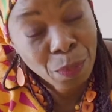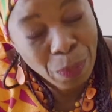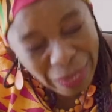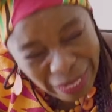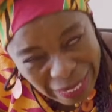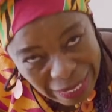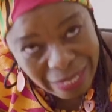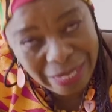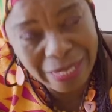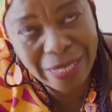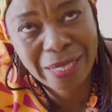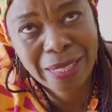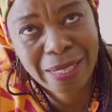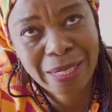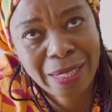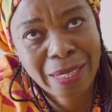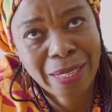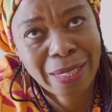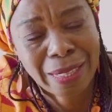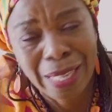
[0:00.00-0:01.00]
Please.
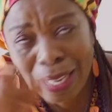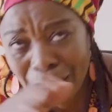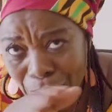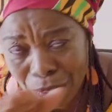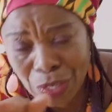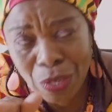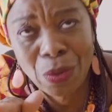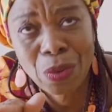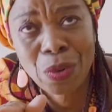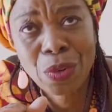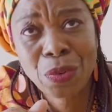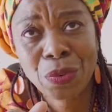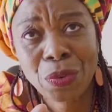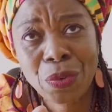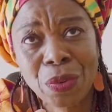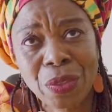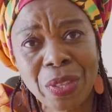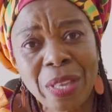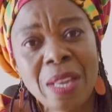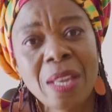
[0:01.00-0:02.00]
That is the whole
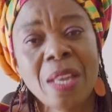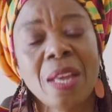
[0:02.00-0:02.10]
truth.